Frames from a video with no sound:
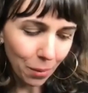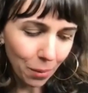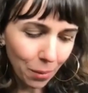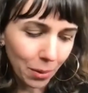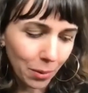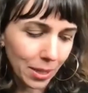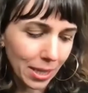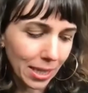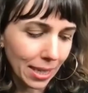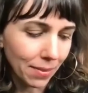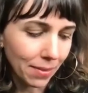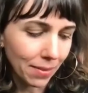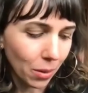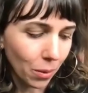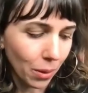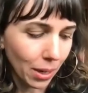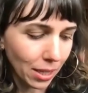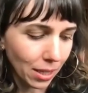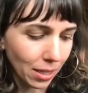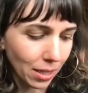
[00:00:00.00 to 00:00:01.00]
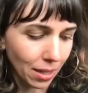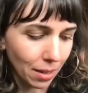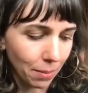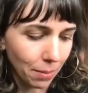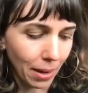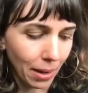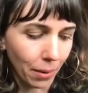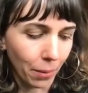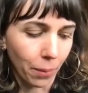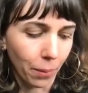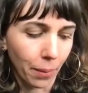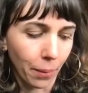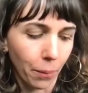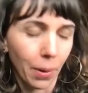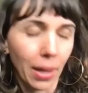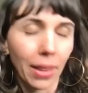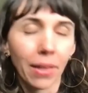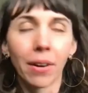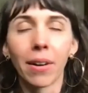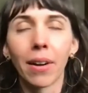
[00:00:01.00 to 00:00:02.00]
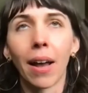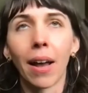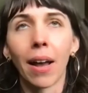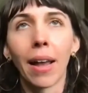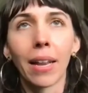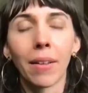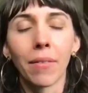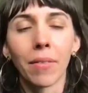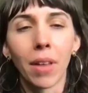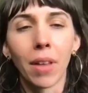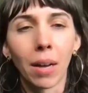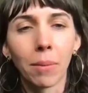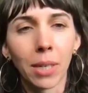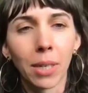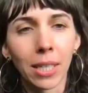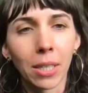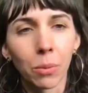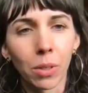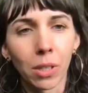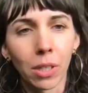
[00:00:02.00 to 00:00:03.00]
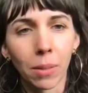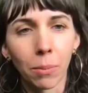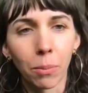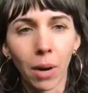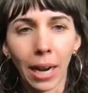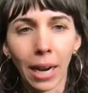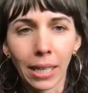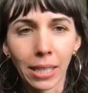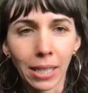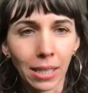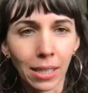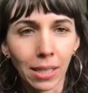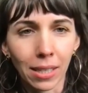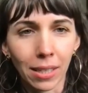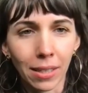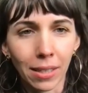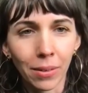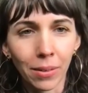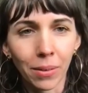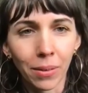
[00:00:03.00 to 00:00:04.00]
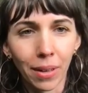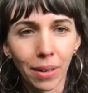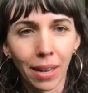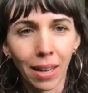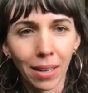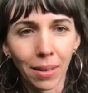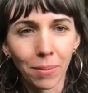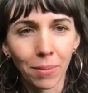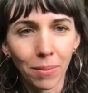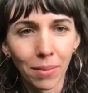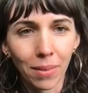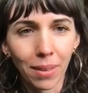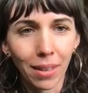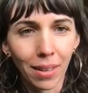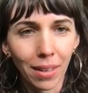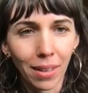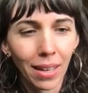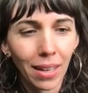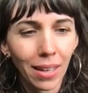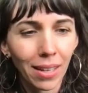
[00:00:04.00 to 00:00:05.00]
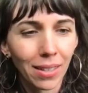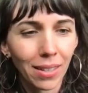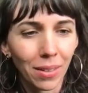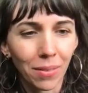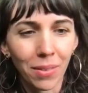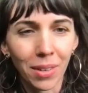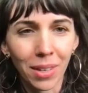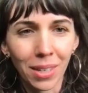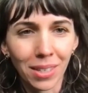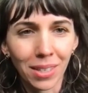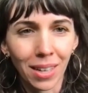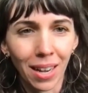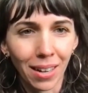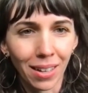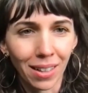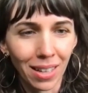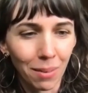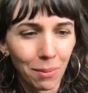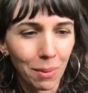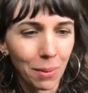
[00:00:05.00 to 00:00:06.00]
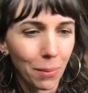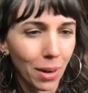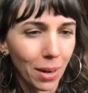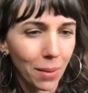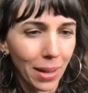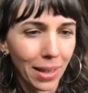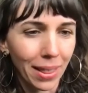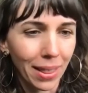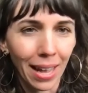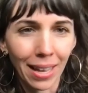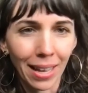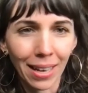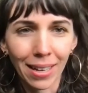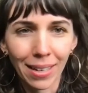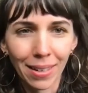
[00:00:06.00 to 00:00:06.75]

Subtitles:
we received a question about whether or not any of the objects were surprising to you. So if you can talk a little bit more about that.